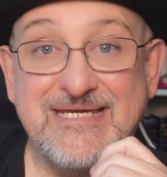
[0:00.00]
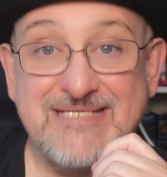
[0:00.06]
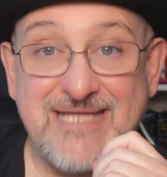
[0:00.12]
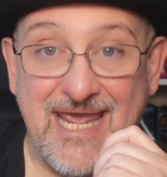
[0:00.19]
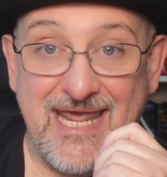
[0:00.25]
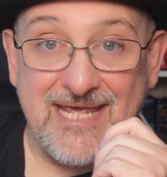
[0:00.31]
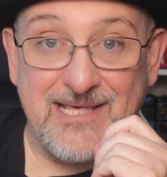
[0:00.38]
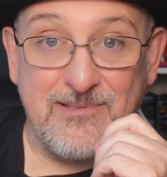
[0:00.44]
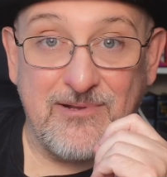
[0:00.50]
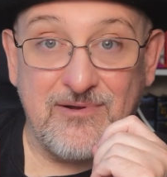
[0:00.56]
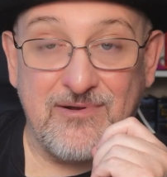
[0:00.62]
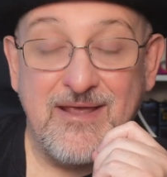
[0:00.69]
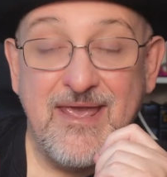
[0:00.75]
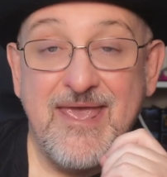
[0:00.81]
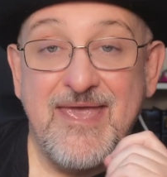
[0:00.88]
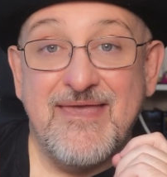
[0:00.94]

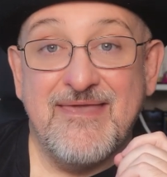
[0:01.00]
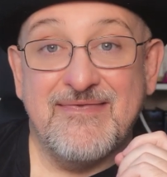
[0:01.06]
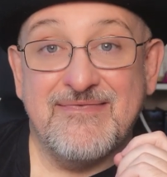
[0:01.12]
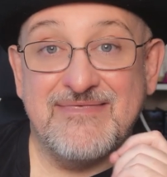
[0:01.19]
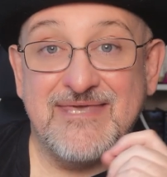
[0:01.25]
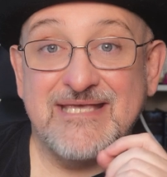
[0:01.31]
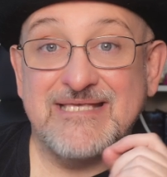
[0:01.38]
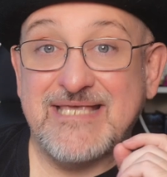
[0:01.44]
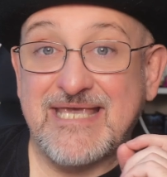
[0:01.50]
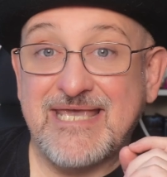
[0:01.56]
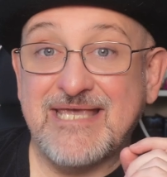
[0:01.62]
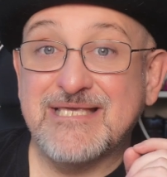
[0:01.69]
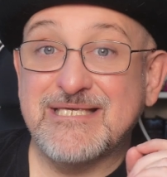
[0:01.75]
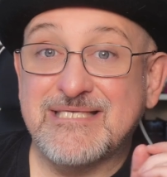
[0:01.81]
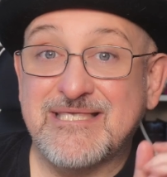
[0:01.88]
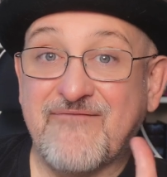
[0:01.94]
Taylor. This
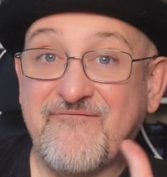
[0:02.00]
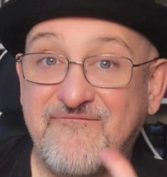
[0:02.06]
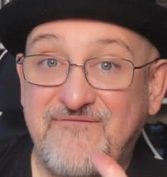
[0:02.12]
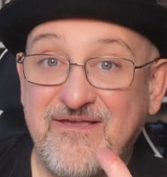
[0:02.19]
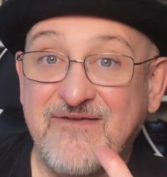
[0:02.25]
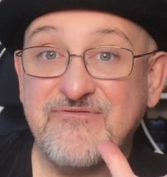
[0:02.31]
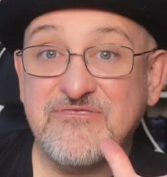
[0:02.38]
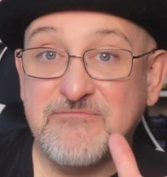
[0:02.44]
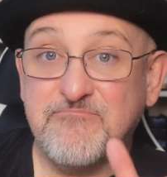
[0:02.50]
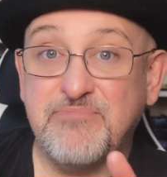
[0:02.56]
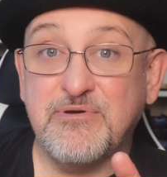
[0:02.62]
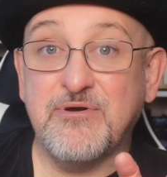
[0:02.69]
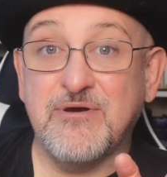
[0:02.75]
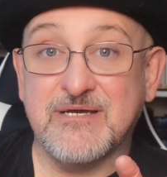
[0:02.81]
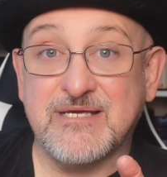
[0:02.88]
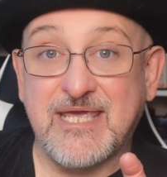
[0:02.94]
is the fifth
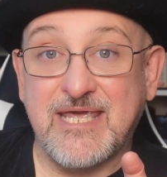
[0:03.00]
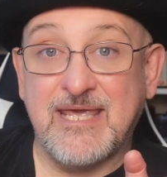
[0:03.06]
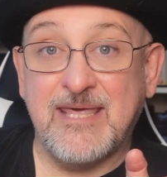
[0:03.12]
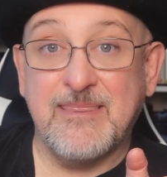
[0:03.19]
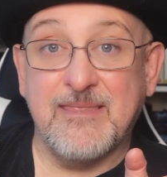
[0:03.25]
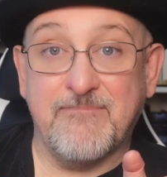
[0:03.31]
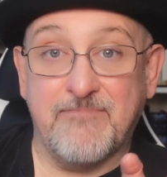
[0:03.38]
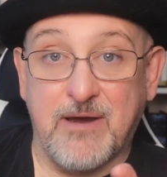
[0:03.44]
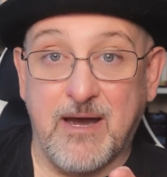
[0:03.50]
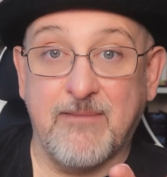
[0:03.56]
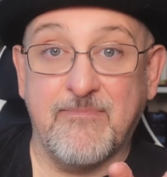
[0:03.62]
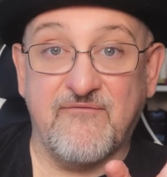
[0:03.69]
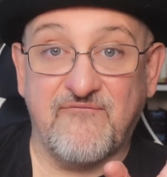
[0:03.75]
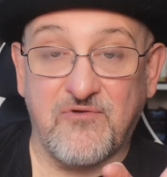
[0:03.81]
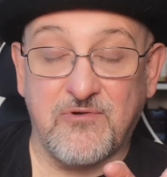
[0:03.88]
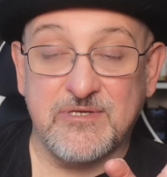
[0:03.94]
book in the
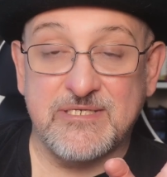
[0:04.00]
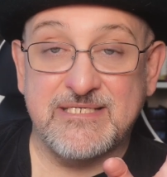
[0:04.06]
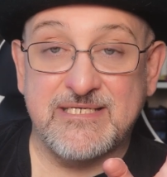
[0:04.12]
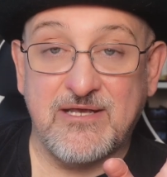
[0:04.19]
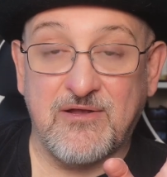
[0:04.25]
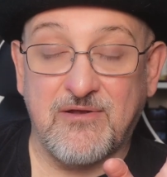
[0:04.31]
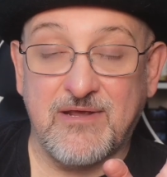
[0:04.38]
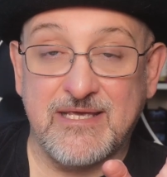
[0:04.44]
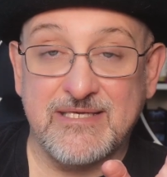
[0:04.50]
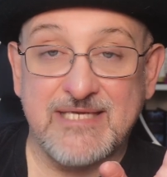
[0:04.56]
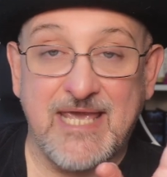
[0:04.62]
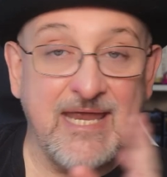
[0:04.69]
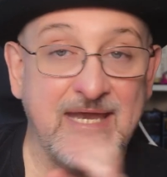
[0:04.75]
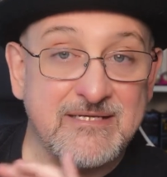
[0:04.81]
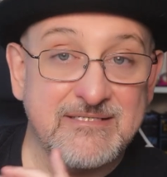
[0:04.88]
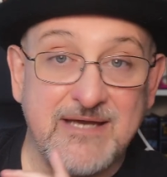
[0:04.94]
Bobaverse series.
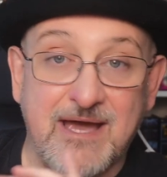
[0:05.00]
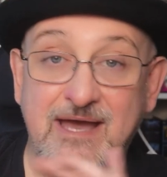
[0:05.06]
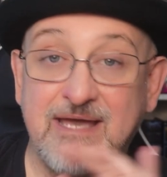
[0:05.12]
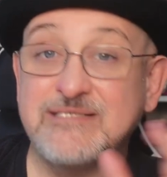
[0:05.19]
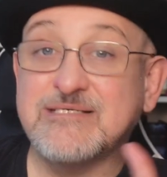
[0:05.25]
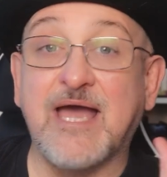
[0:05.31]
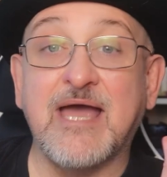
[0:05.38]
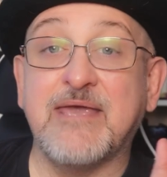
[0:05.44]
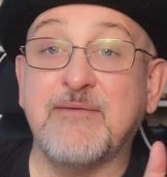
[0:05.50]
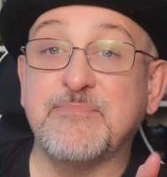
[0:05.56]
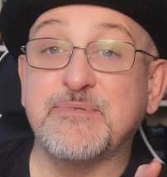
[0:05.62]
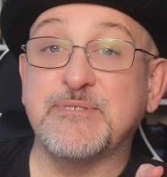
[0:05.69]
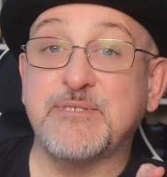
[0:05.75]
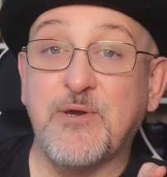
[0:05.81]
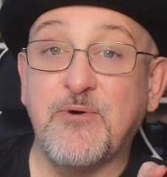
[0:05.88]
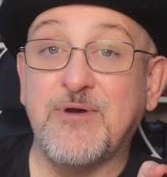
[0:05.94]
And guys, I am
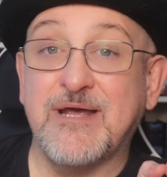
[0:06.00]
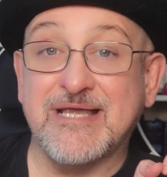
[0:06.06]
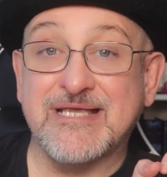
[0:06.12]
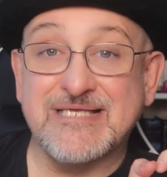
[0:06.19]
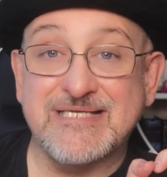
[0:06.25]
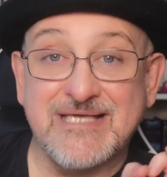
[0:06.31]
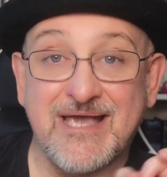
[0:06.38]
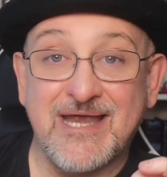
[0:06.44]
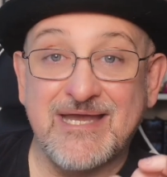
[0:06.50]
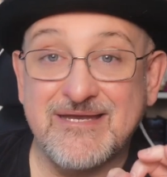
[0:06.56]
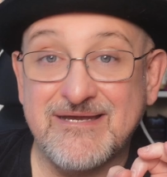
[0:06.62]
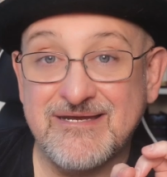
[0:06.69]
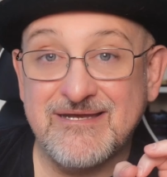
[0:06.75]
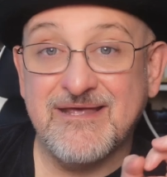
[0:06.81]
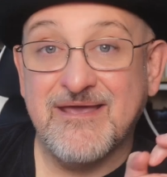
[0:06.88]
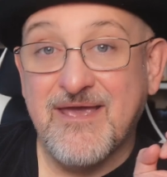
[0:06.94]
so
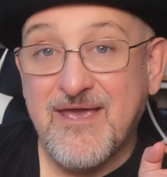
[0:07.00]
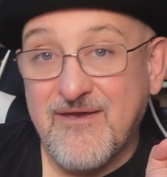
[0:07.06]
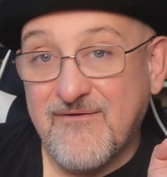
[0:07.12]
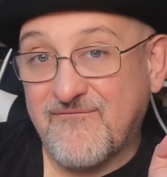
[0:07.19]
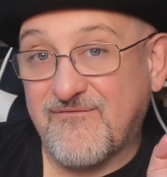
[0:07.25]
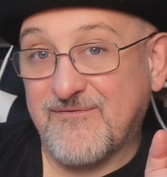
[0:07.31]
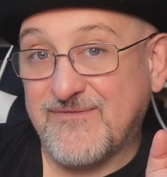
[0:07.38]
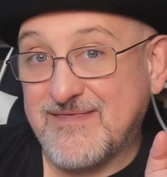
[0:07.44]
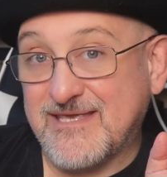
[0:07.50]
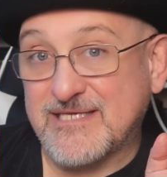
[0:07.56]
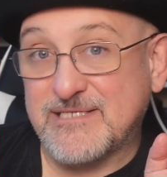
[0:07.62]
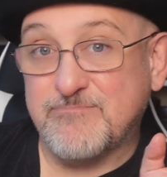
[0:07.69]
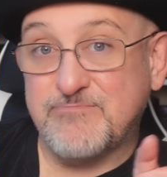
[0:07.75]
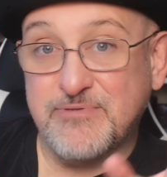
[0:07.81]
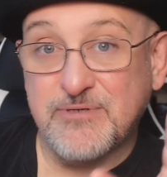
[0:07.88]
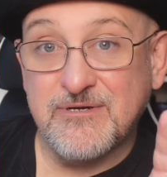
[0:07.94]
excited for
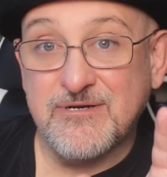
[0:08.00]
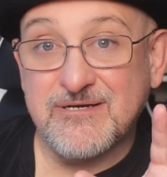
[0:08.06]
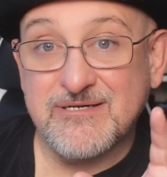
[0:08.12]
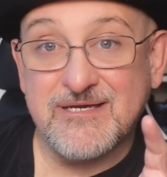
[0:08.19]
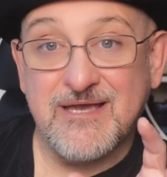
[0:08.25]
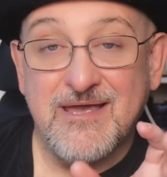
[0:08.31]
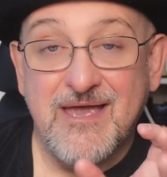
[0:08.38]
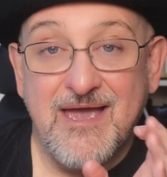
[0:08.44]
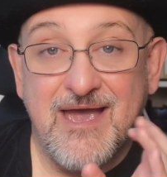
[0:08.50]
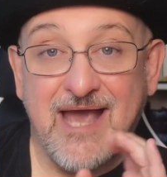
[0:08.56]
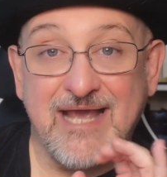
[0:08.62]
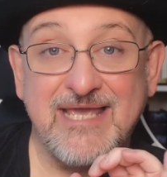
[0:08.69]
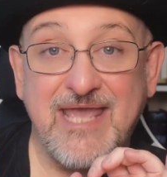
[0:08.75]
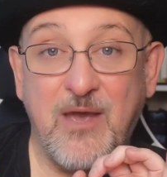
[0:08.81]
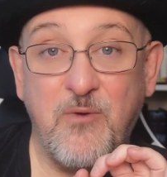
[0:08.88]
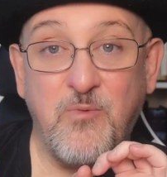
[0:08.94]
this book. I
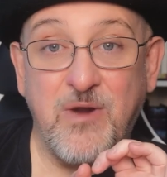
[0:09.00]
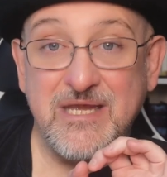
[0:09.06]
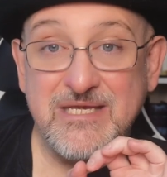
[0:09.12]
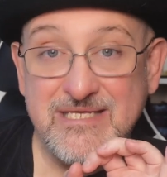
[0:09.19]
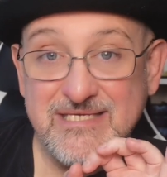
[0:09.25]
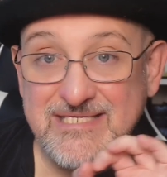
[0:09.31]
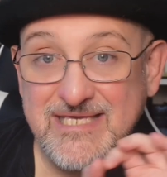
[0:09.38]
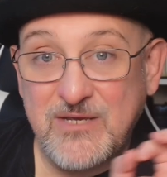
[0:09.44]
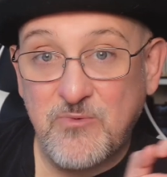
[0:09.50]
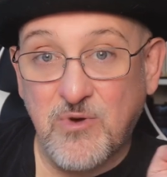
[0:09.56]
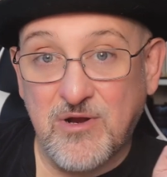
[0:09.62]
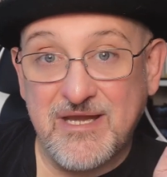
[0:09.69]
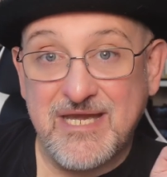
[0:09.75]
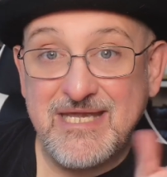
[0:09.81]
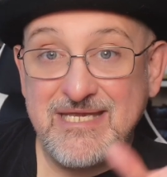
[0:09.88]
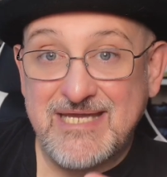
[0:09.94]
can't wait to see
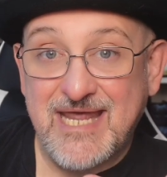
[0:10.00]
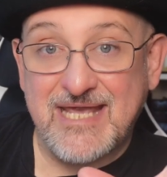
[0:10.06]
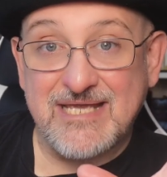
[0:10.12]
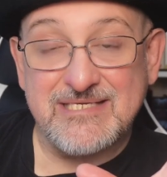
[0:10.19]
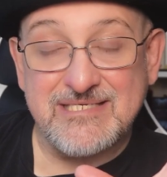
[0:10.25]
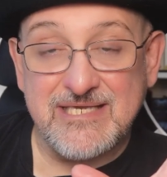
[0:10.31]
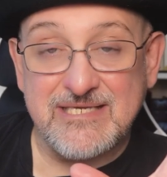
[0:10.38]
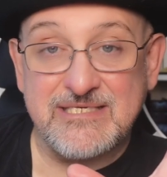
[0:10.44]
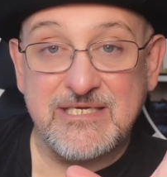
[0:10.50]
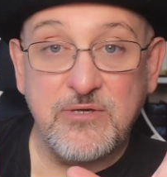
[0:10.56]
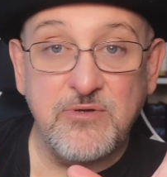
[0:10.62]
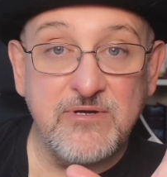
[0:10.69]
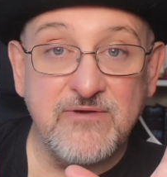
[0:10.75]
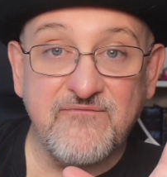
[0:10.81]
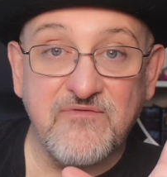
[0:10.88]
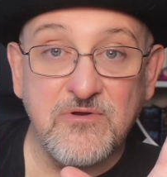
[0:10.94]
where he takes this
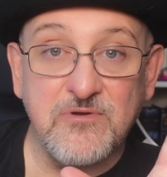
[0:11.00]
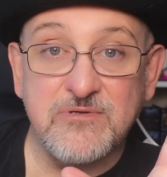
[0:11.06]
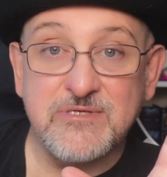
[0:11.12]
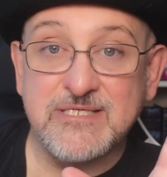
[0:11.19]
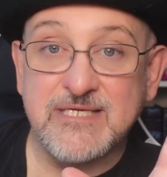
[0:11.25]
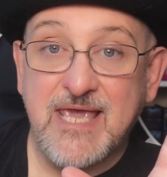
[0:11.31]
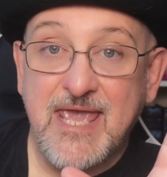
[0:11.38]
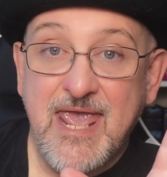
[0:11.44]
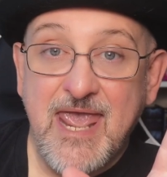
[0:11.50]
universe.